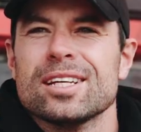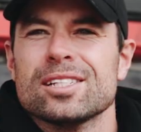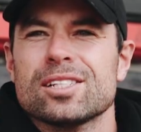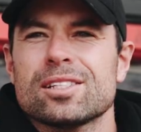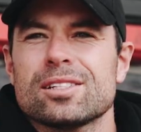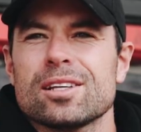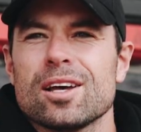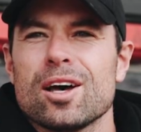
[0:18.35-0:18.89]

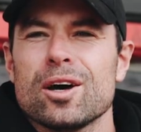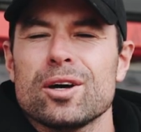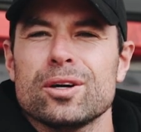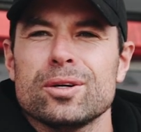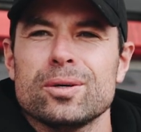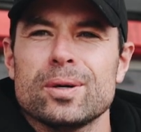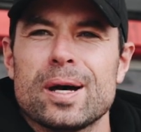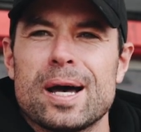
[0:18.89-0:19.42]

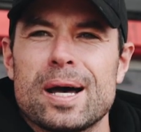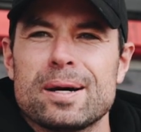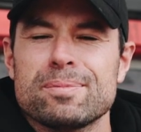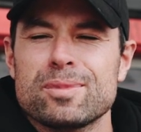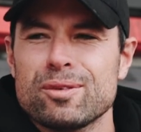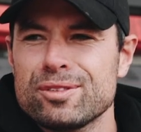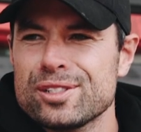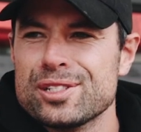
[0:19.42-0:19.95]
So
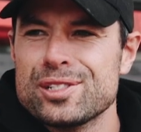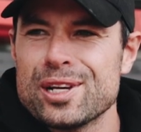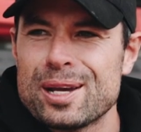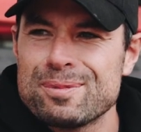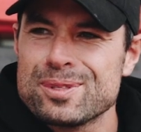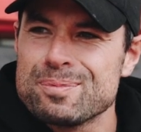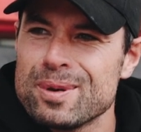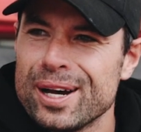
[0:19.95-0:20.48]
obviously
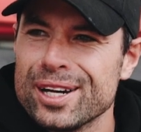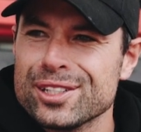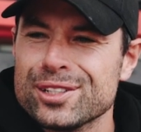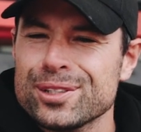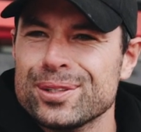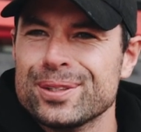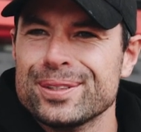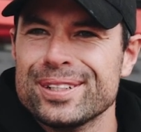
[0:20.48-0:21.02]
James
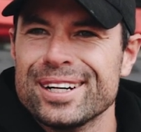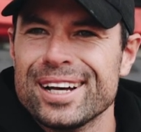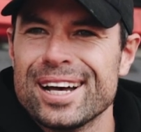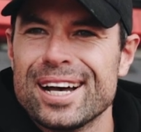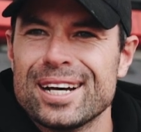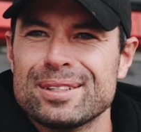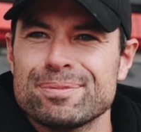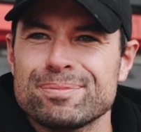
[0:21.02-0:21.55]
Marshall,
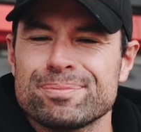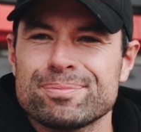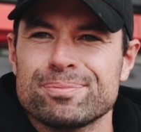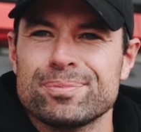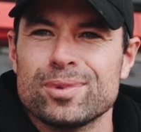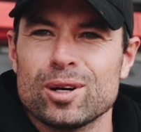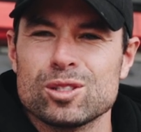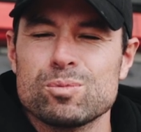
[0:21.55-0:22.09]

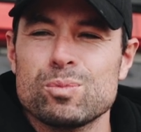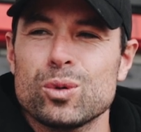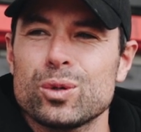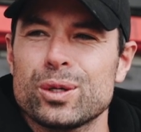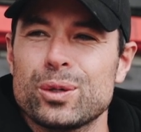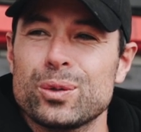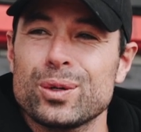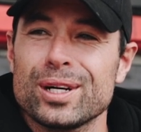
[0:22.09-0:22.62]
I was born
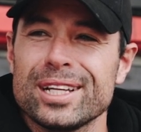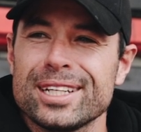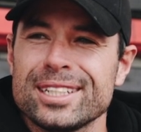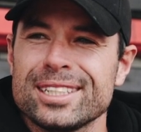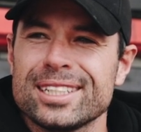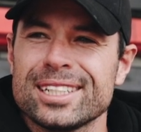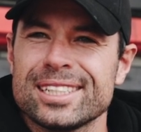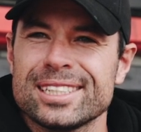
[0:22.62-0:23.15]
in
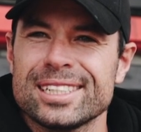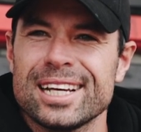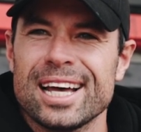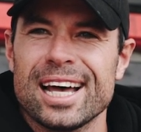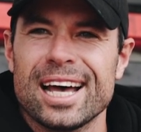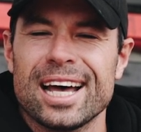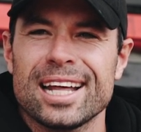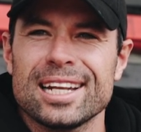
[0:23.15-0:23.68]
Auckland,
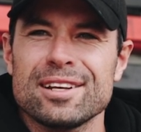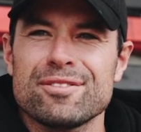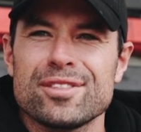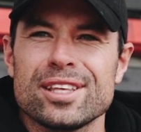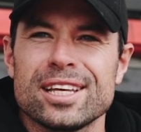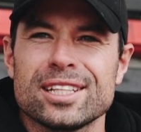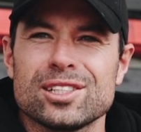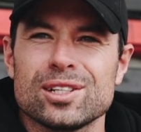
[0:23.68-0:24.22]
lived
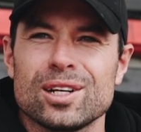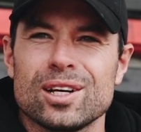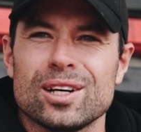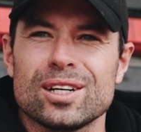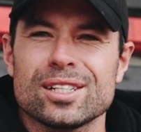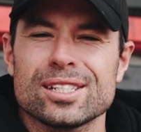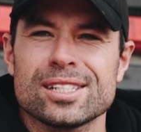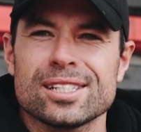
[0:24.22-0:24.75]
there till
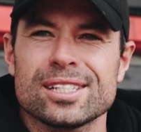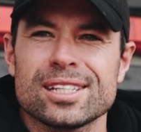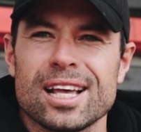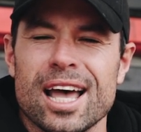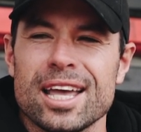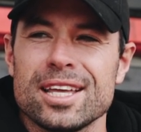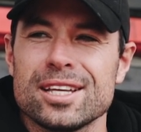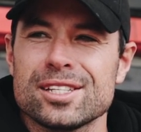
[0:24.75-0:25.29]
I was
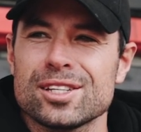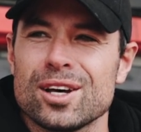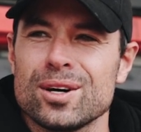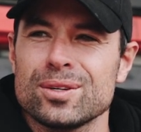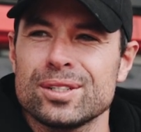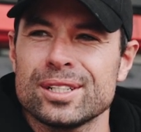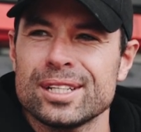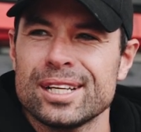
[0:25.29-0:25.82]
8 years
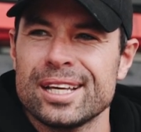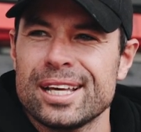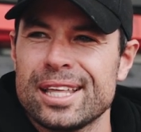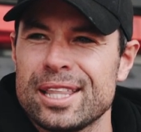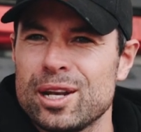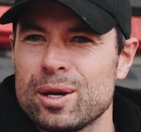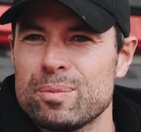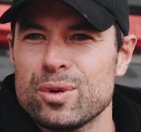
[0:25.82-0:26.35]
old,
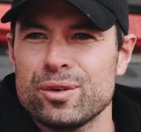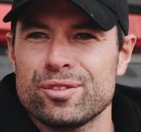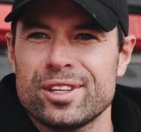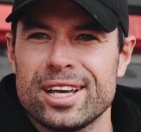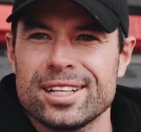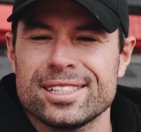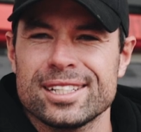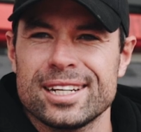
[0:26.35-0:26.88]
then I moved
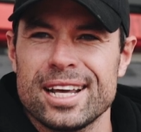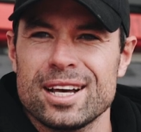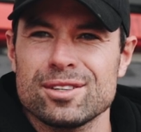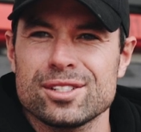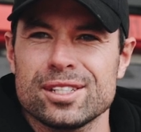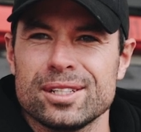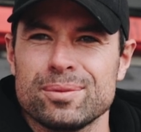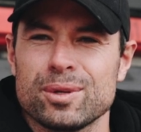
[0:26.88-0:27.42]
down to
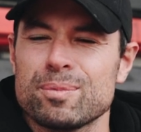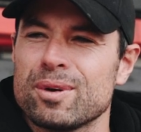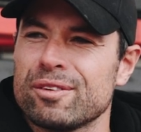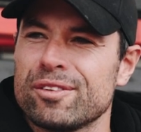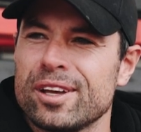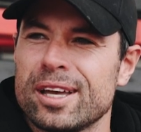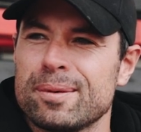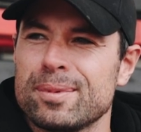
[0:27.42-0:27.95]
Nelson with my
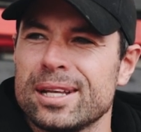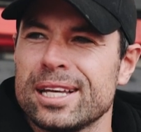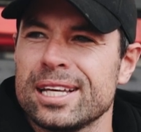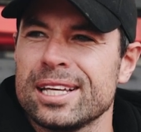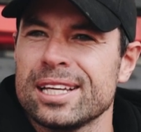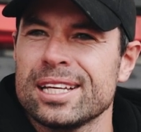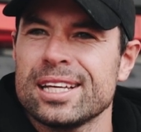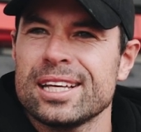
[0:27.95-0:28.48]
family.